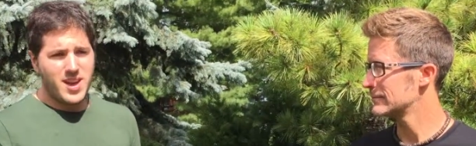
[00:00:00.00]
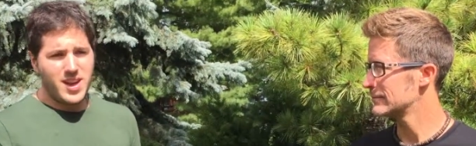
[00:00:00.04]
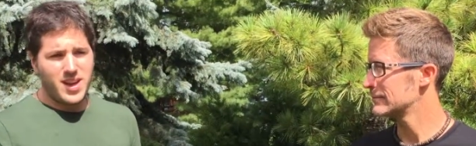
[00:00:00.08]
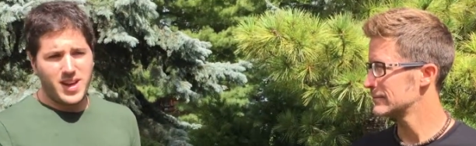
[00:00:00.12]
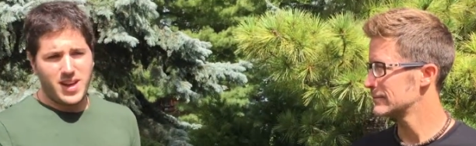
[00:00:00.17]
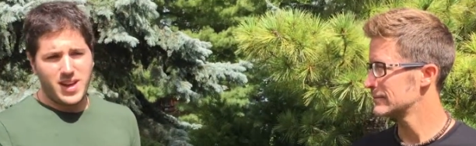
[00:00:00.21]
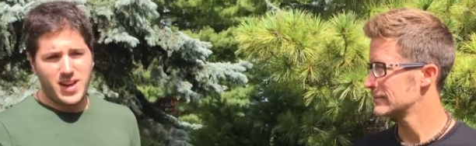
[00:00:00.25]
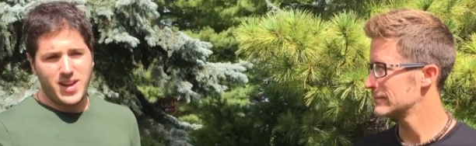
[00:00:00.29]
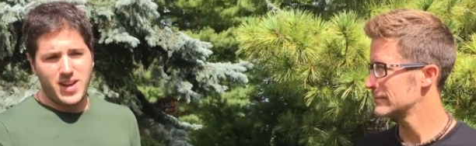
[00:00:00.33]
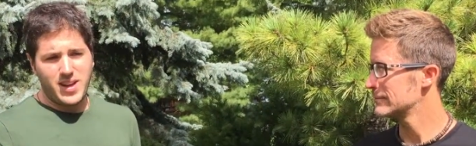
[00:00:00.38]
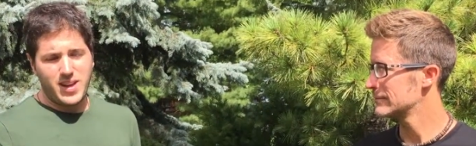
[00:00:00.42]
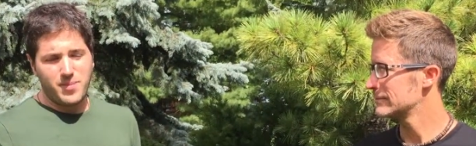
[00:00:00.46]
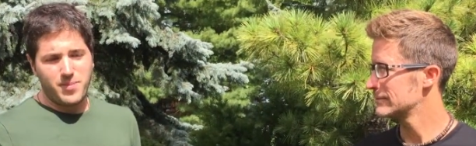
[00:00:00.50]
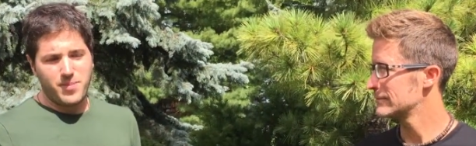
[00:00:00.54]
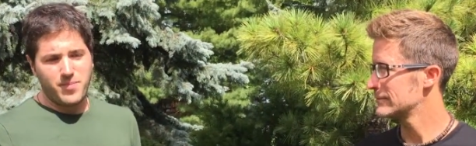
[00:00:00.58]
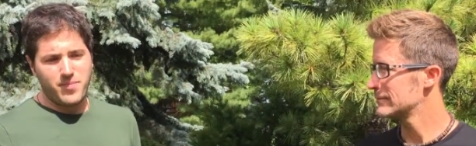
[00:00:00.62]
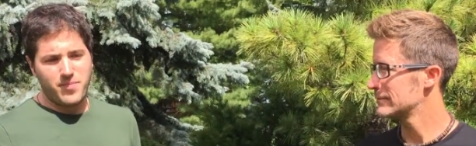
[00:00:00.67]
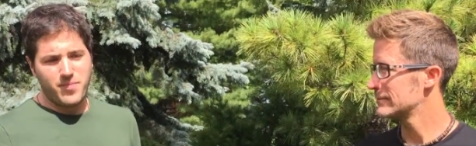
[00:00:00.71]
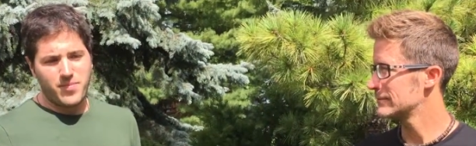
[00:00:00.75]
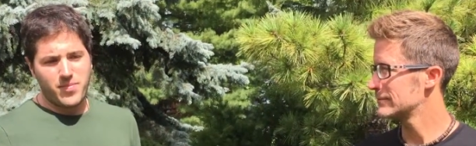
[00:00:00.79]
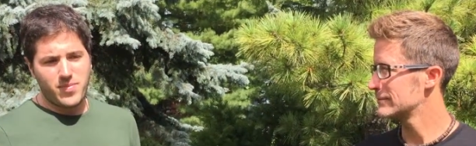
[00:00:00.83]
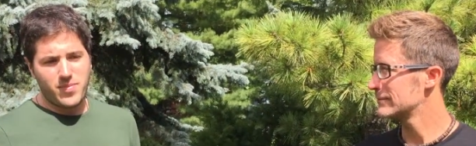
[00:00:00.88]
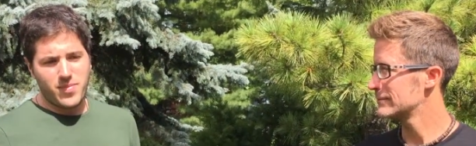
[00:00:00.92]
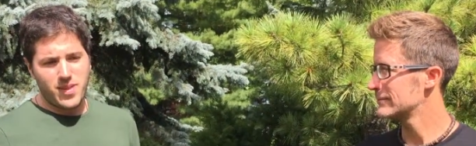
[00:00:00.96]
Speaker 1: Um,
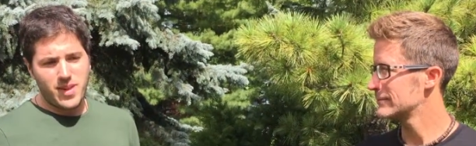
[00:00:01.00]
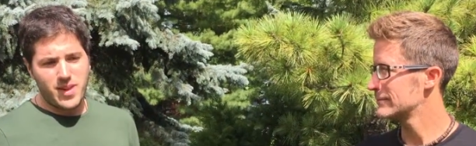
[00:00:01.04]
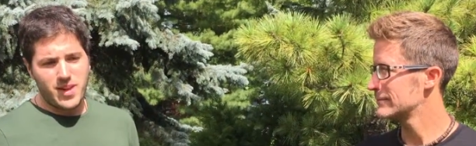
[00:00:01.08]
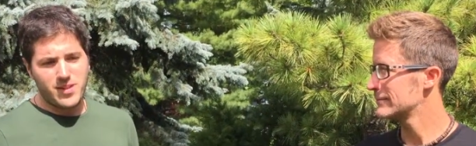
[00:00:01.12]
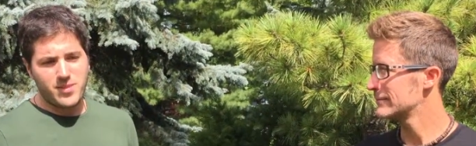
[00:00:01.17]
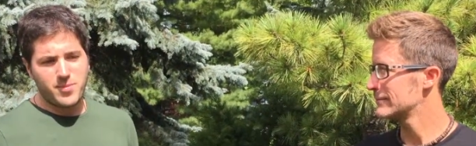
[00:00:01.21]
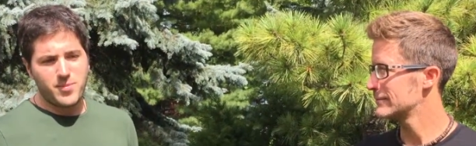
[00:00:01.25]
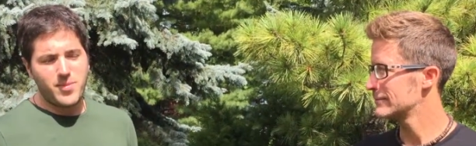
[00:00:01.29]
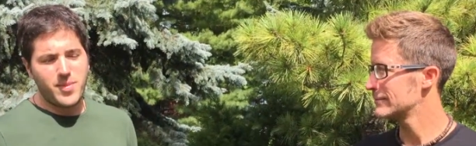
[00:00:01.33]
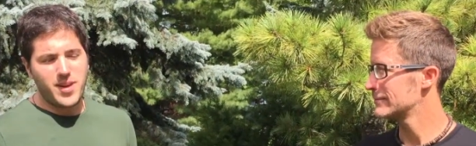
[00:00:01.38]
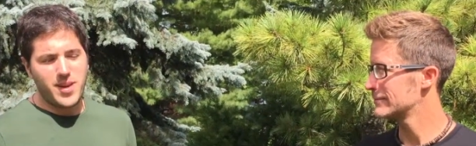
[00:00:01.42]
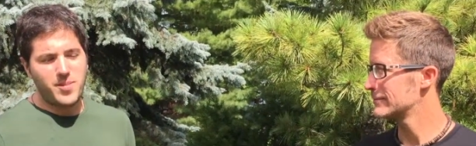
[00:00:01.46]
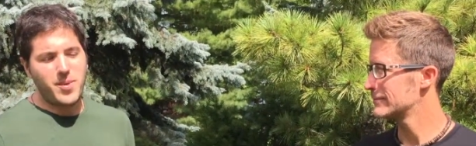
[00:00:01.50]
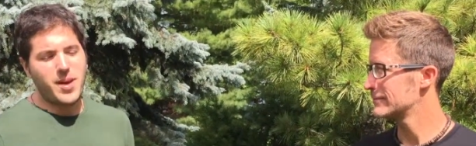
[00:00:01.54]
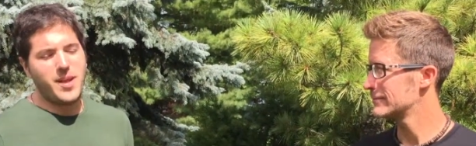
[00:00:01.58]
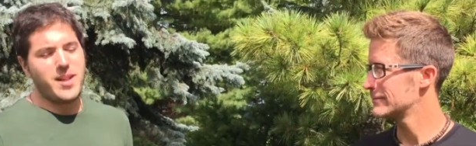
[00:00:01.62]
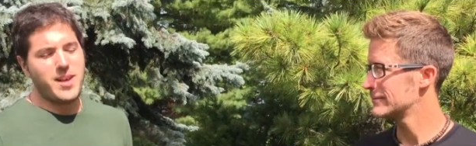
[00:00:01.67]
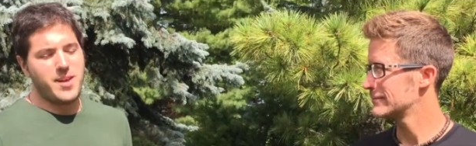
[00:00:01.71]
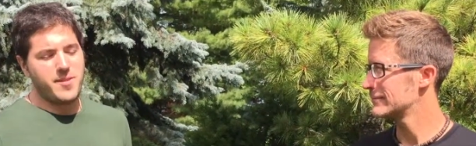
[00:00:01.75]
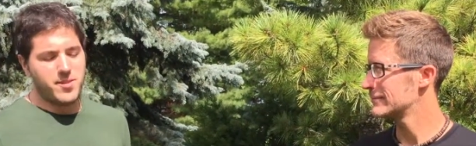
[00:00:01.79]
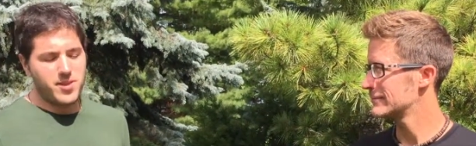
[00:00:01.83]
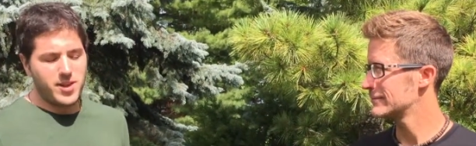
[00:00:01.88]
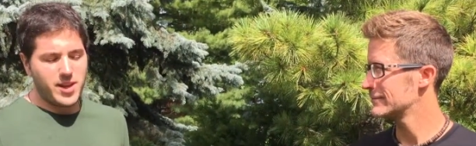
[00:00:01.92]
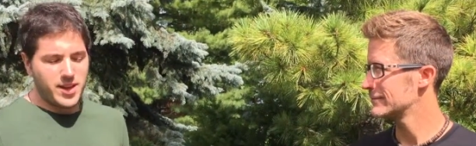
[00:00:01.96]
it's made my
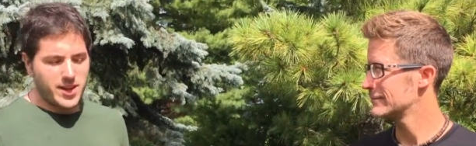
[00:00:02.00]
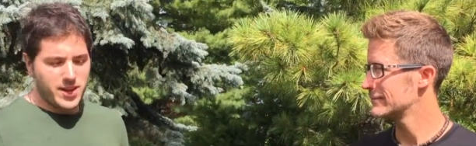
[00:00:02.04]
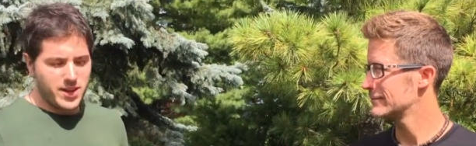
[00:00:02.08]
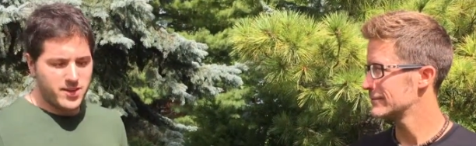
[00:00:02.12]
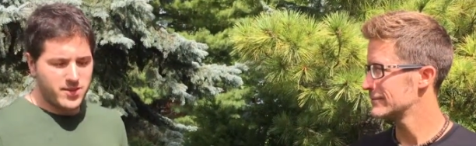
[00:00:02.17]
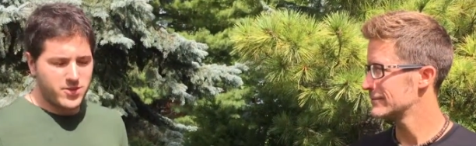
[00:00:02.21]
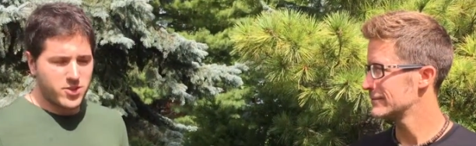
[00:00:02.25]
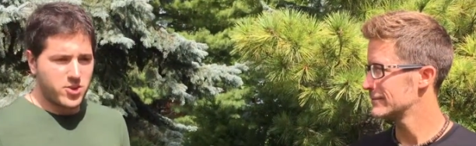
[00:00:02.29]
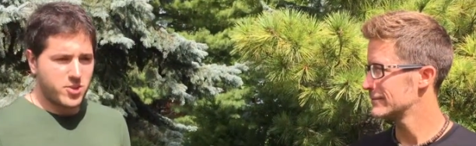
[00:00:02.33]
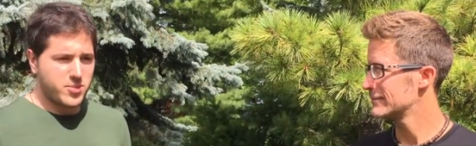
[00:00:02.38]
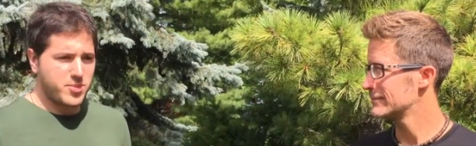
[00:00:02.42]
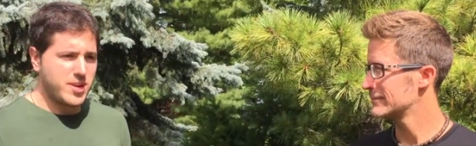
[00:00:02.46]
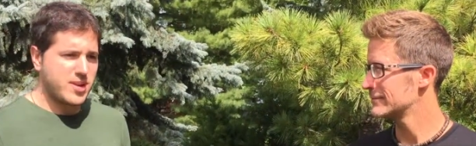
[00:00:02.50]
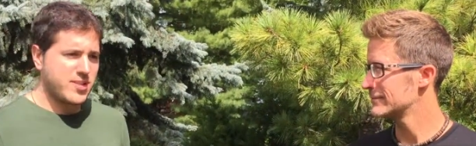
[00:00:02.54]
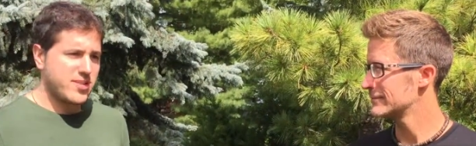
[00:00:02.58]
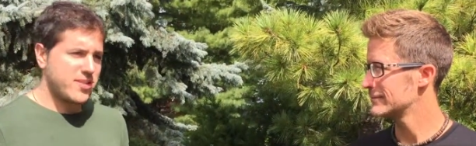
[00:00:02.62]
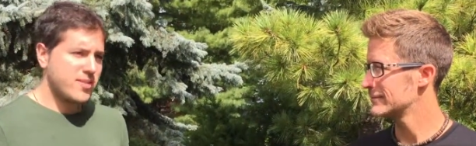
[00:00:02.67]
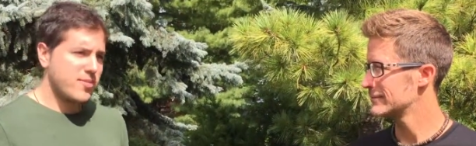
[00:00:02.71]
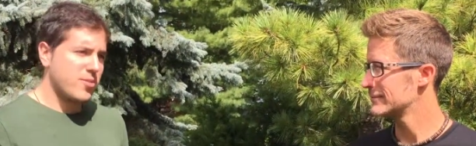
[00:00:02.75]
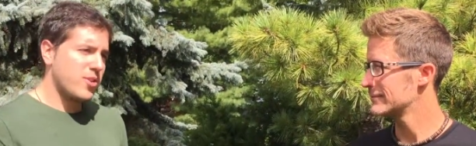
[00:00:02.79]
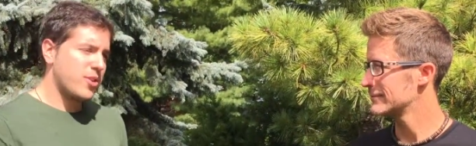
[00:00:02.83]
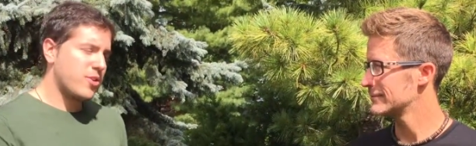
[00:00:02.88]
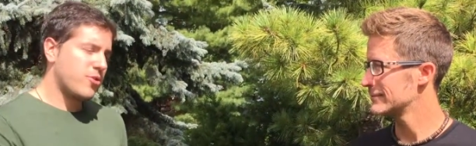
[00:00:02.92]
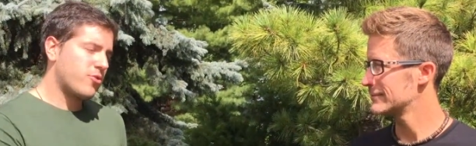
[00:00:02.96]
life a lot easier because
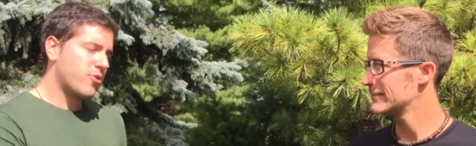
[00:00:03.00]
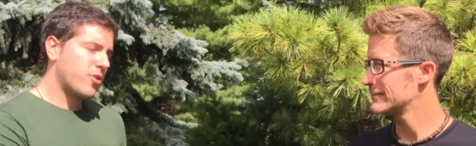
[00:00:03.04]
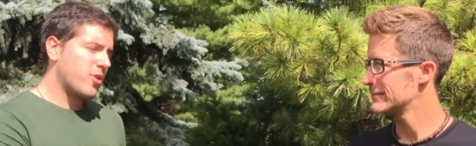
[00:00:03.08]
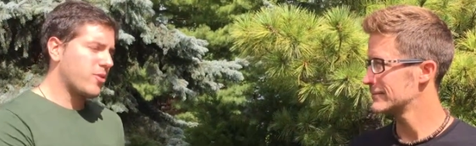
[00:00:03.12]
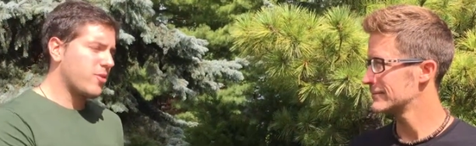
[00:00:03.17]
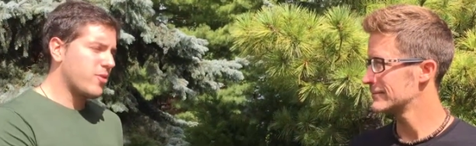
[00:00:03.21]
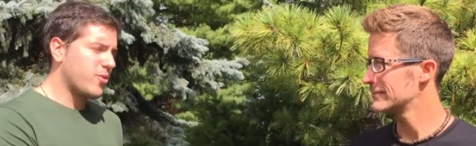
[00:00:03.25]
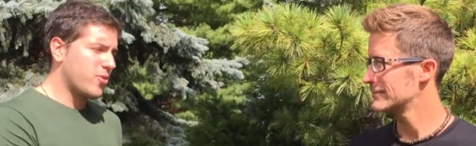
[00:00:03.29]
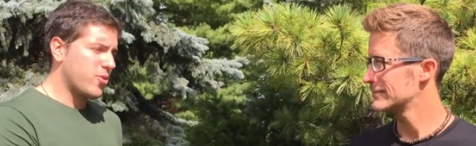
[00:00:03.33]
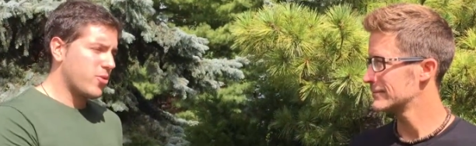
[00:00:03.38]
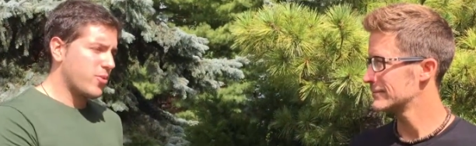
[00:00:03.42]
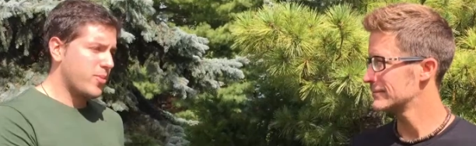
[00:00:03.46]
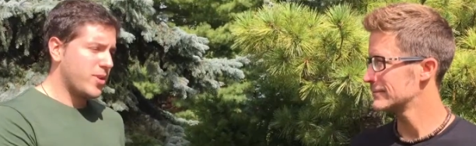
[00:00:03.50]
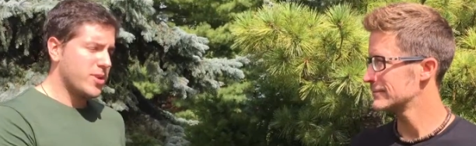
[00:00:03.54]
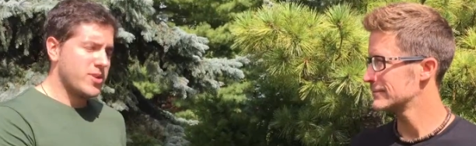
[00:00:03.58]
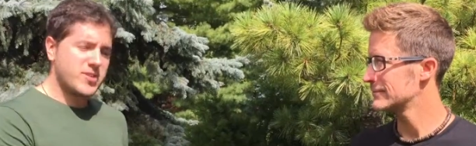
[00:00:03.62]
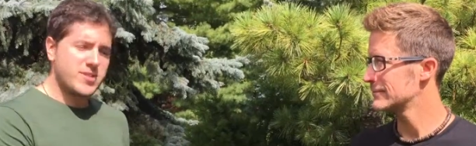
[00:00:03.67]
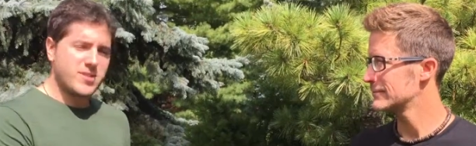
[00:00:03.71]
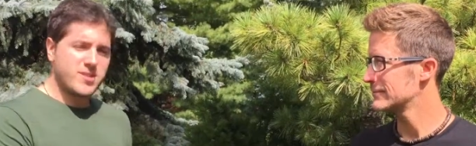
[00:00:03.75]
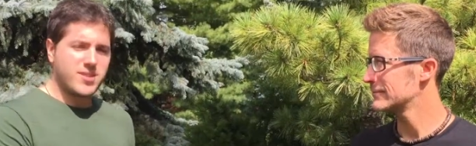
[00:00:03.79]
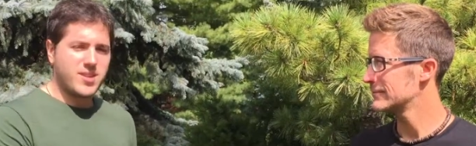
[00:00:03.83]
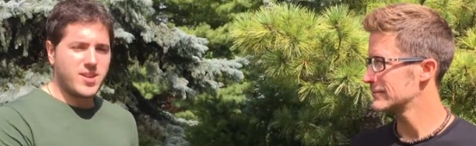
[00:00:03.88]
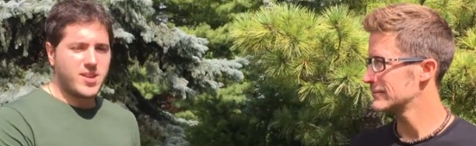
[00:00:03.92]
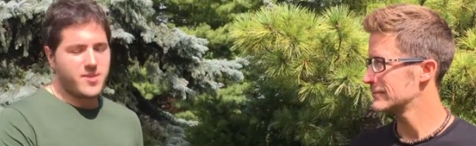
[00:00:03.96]
I've already struggled through a bunch
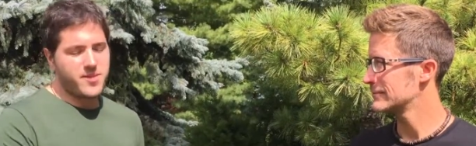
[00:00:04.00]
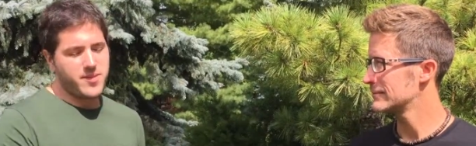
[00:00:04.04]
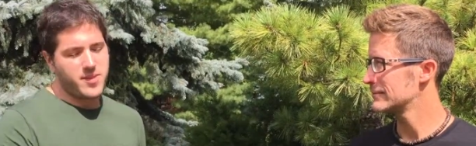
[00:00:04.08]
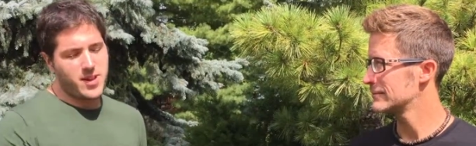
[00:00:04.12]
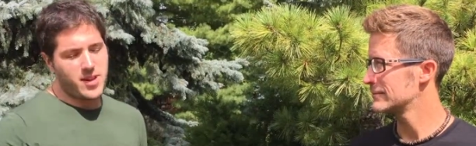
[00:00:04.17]
of stuff.